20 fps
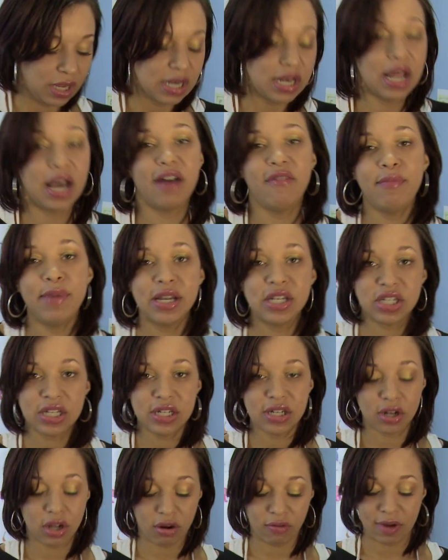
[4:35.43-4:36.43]
Now, I've mentioned
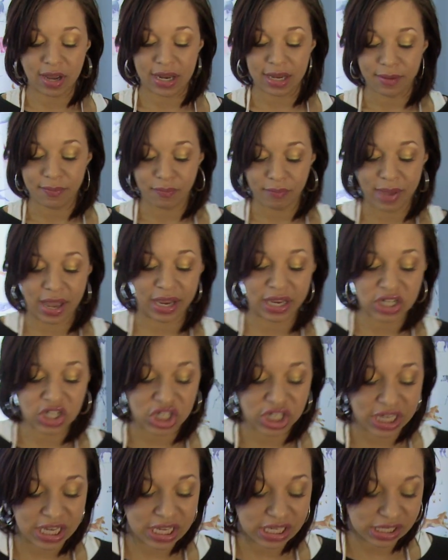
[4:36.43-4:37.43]
it already. Mac and
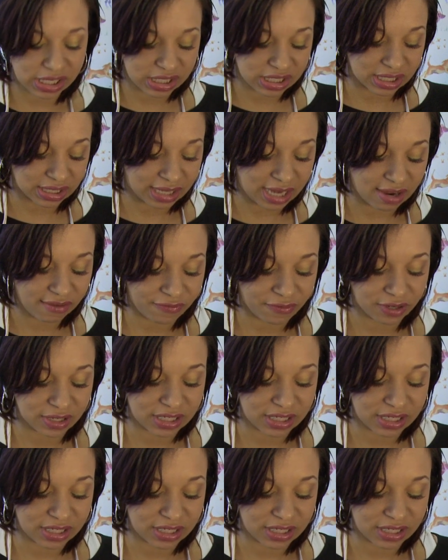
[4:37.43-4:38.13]
cheese is delightful,